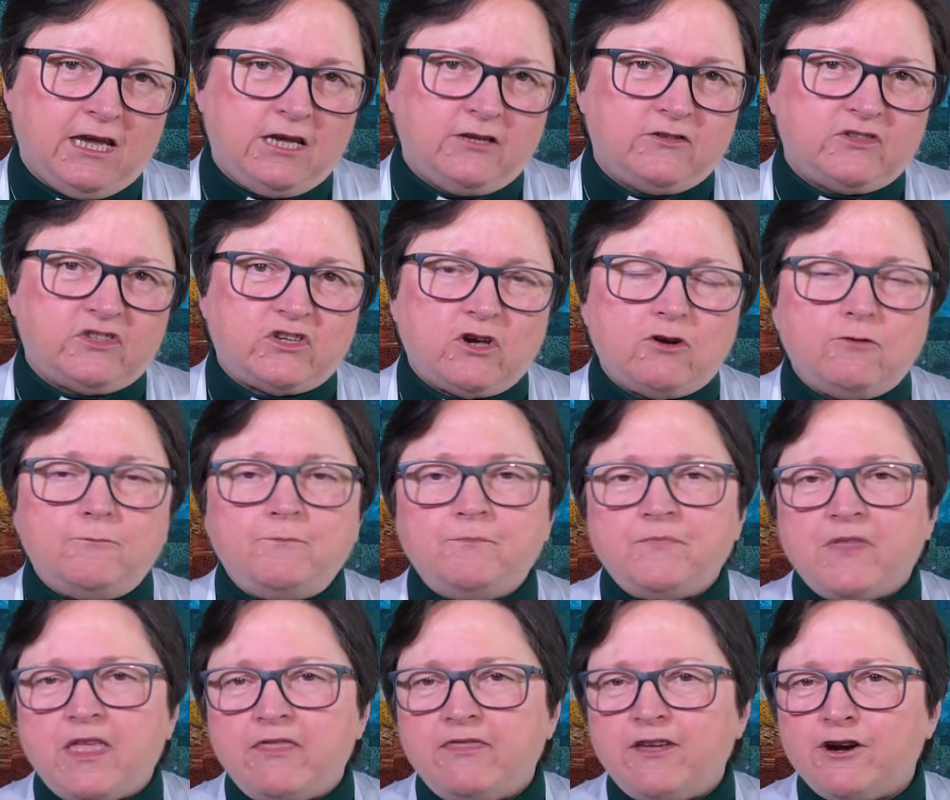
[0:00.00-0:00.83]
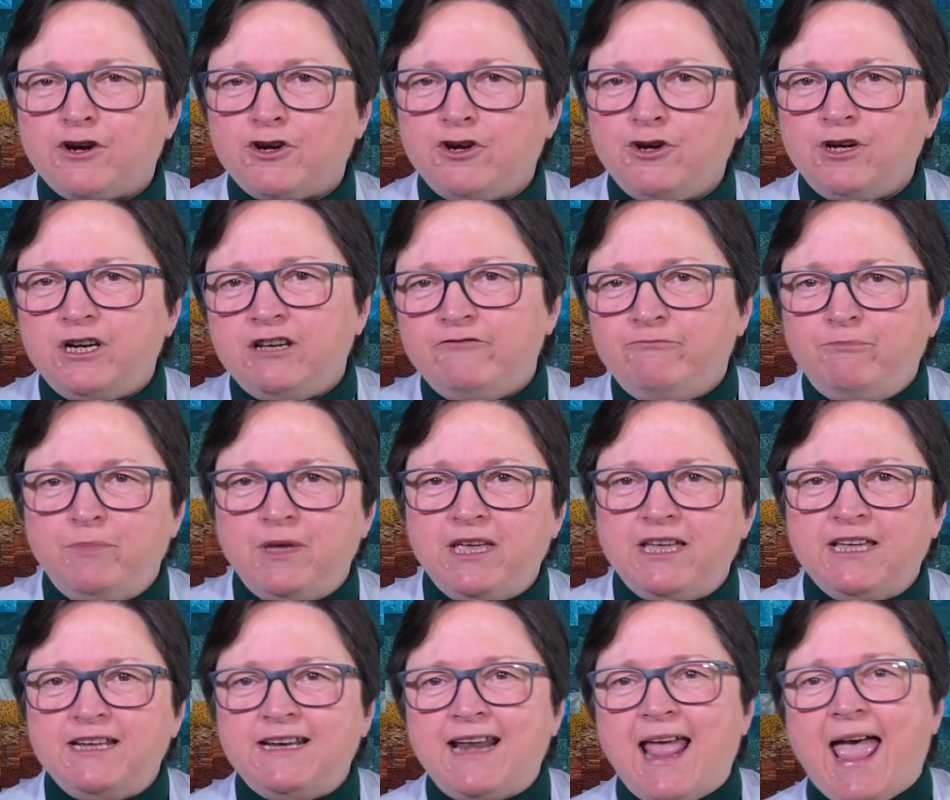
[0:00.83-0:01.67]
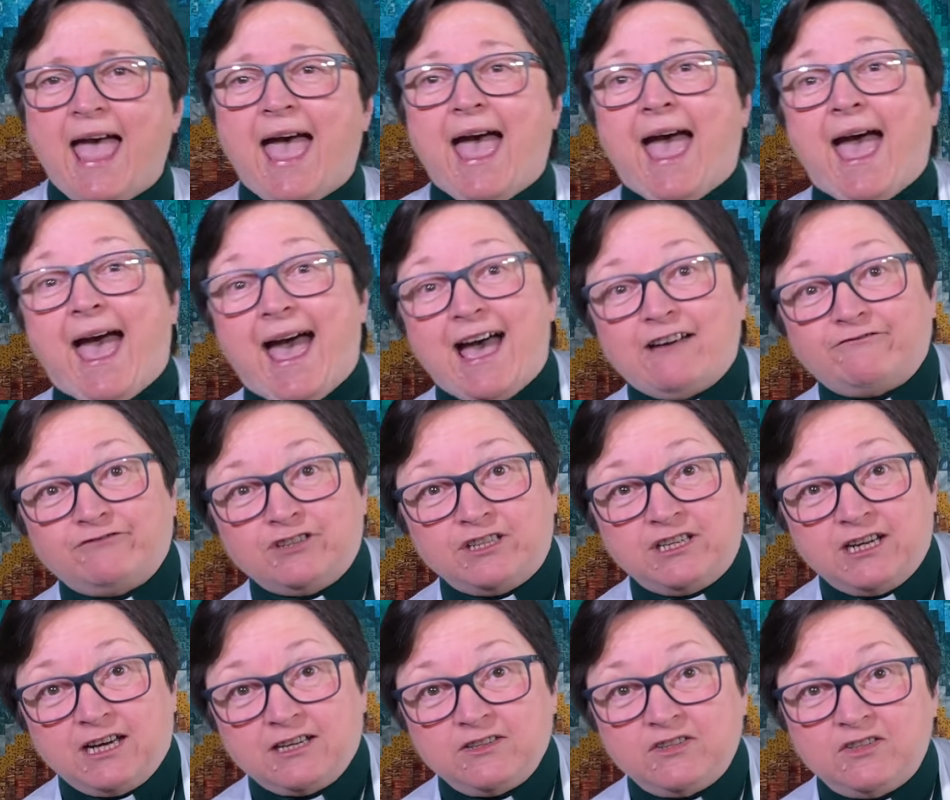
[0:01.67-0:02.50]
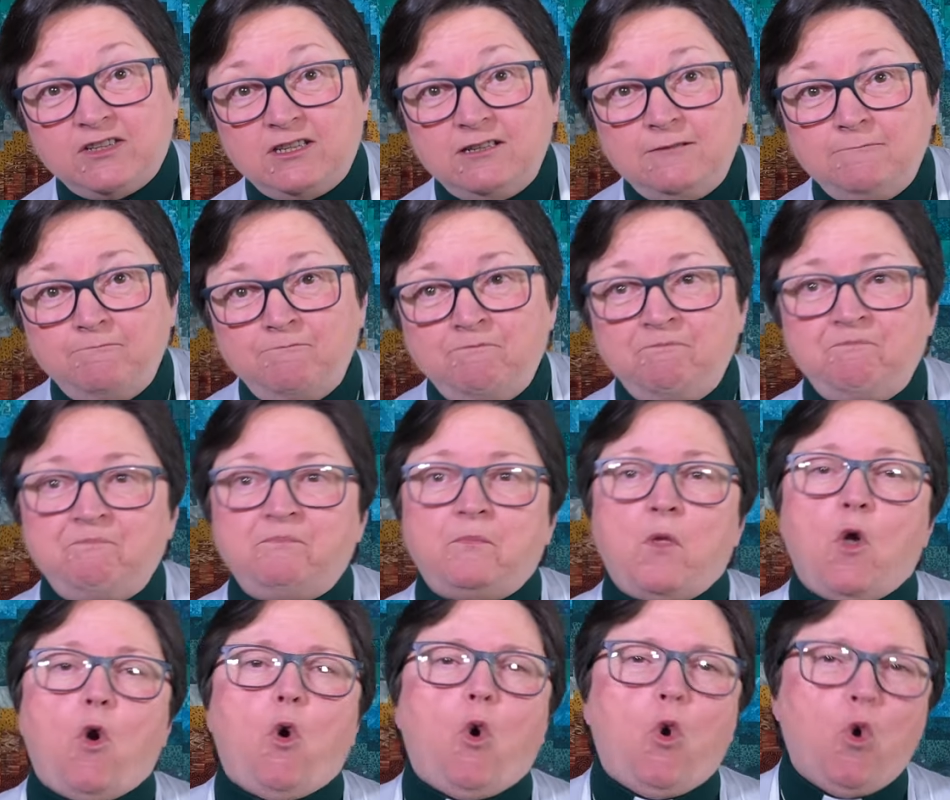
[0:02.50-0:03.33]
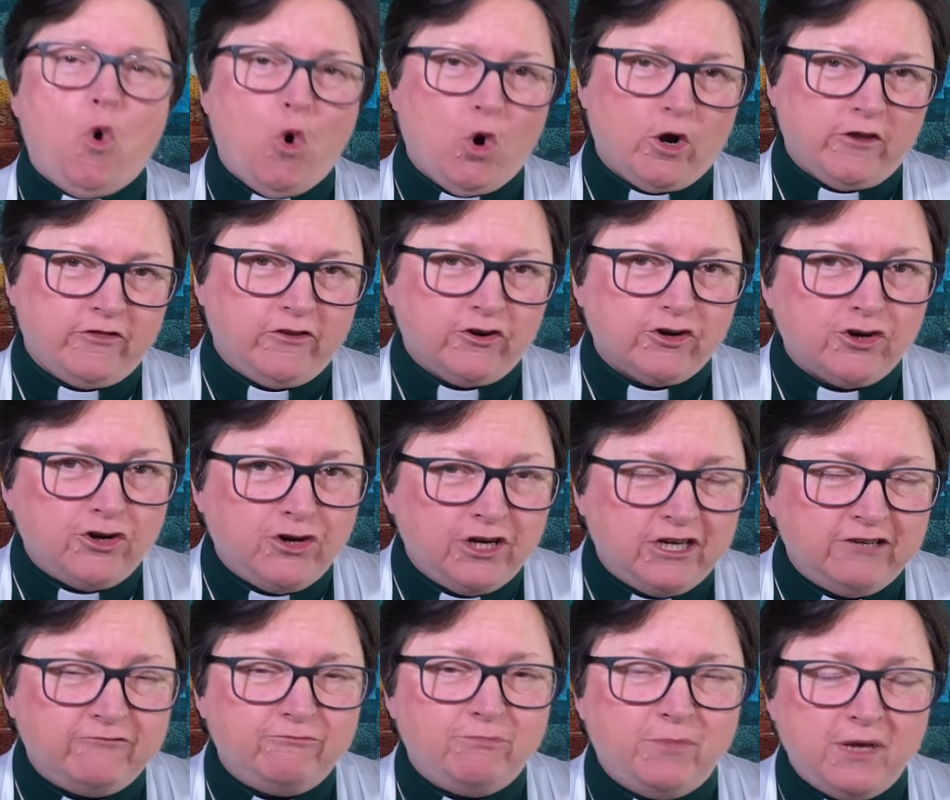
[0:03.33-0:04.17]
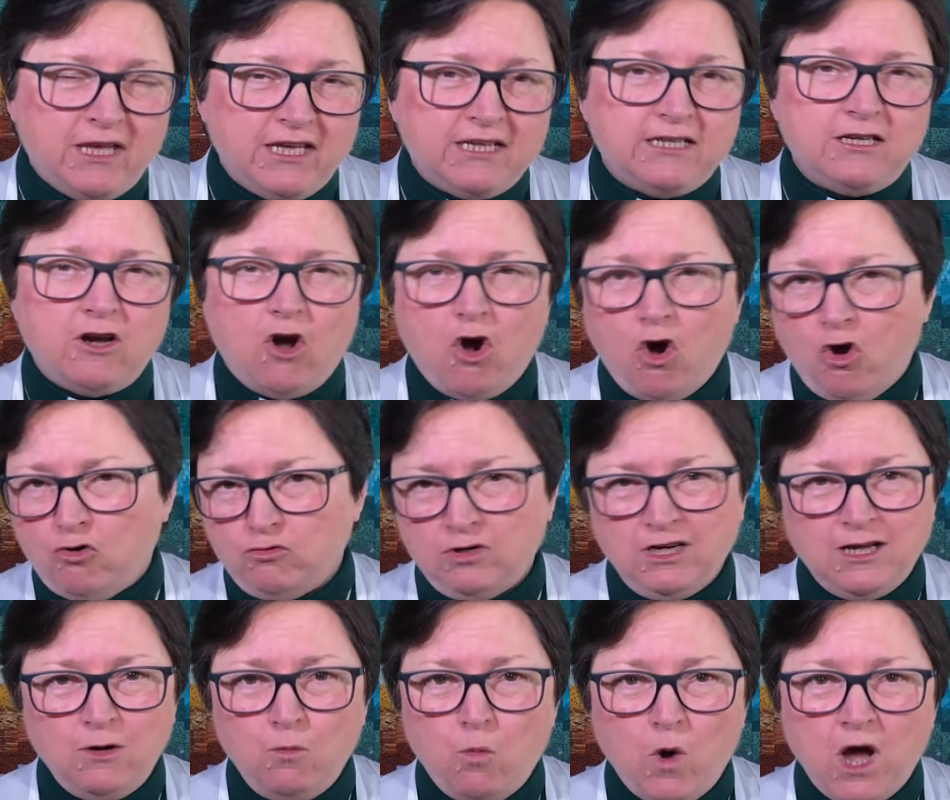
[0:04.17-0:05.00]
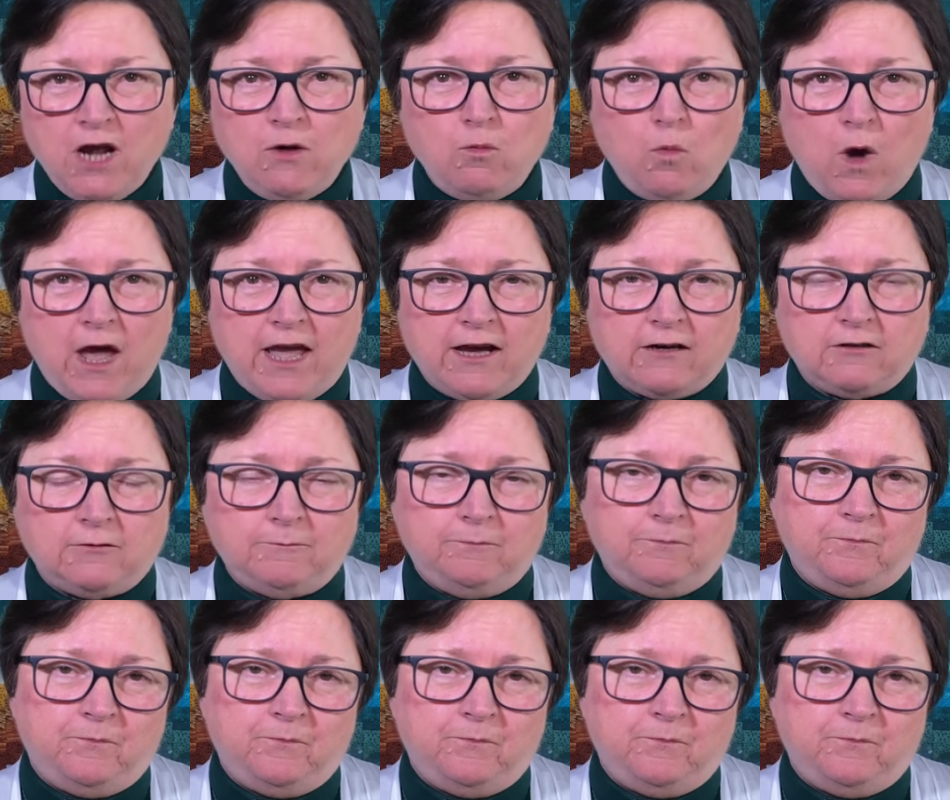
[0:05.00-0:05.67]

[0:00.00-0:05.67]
So there could have been half a dozen, or there could have been only one whale.